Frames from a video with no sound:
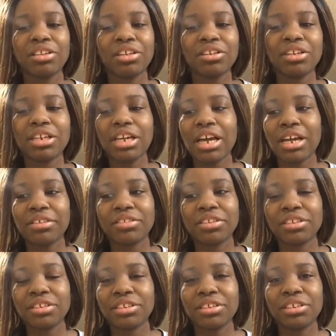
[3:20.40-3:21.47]
they're going to have
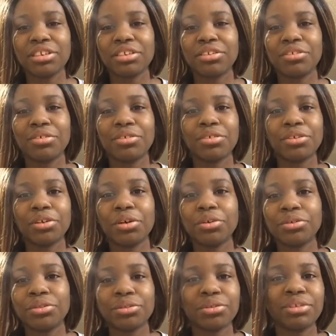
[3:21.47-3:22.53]
to, you know,
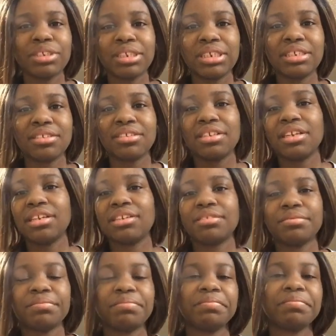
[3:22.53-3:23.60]
go through this,
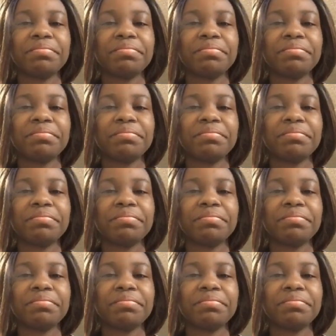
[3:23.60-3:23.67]
and